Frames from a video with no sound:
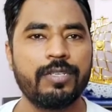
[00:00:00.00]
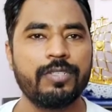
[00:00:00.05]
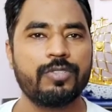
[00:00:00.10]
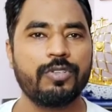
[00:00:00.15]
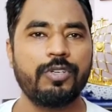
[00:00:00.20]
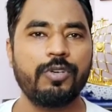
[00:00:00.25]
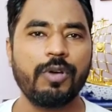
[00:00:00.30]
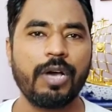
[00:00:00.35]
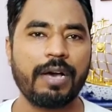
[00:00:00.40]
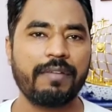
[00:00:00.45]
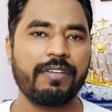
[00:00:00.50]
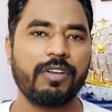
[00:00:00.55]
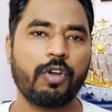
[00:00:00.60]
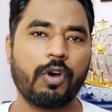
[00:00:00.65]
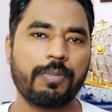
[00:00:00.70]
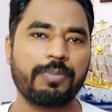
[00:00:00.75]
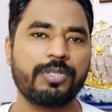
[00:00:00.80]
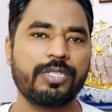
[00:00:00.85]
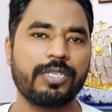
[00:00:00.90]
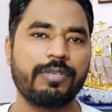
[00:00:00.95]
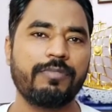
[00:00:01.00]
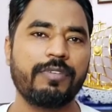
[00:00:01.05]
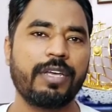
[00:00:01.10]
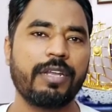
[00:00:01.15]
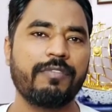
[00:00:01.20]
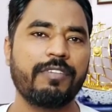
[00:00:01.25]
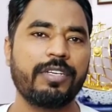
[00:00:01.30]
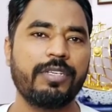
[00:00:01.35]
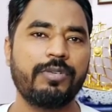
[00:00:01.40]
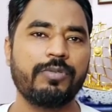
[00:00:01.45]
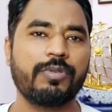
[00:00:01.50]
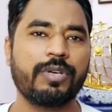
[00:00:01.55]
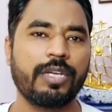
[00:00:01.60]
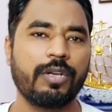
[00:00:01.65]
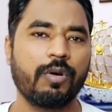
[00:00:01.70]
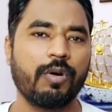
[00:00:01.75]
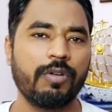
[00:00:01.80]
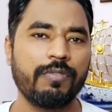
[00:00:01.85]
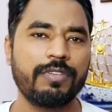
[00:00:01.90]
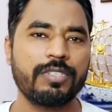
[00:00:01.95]
so you have an option wherever you
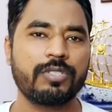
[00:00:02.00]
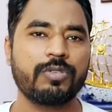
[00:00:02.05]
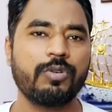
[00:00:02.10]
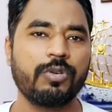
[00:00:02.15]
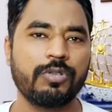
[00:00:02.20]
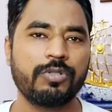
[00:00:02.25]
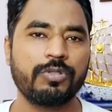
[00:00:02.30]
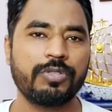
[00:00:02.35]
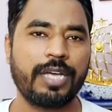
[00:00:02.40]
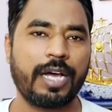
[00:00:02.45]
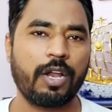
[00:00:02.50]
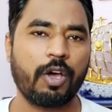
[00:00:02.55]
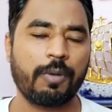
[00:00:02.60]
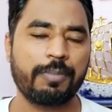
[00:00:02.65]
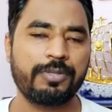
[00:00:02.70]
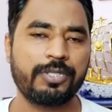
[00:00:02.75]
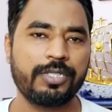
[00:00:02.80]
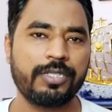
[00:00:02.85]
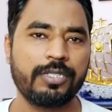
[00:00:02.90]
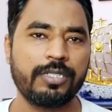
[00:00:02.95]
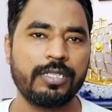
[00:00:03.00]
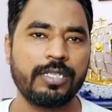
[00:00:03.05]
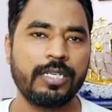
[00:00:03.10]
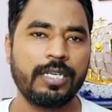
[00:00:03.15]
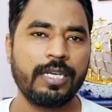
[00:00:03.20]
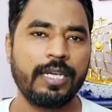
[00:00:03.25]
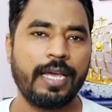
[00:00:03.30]
can always go to that option